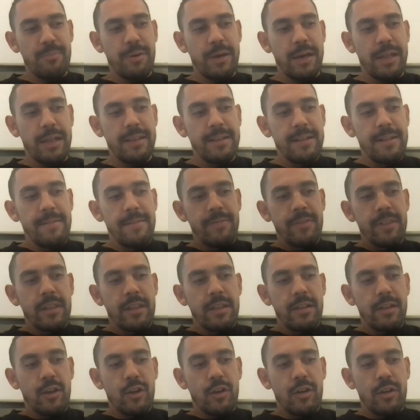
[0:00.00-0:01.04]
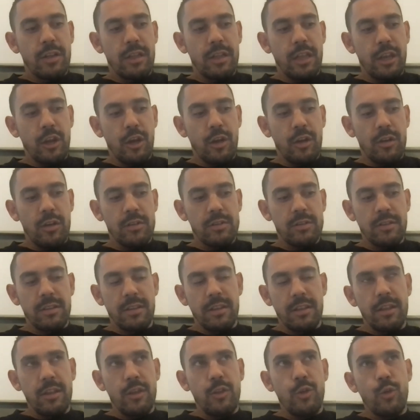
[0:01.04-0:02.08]
But you know,
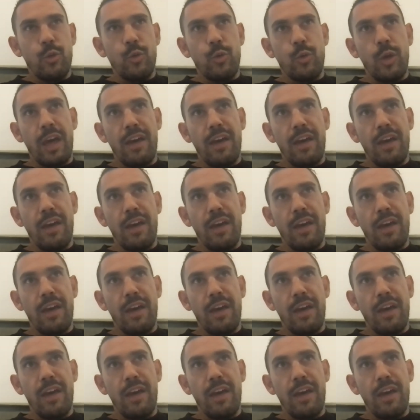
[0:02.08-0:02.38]
you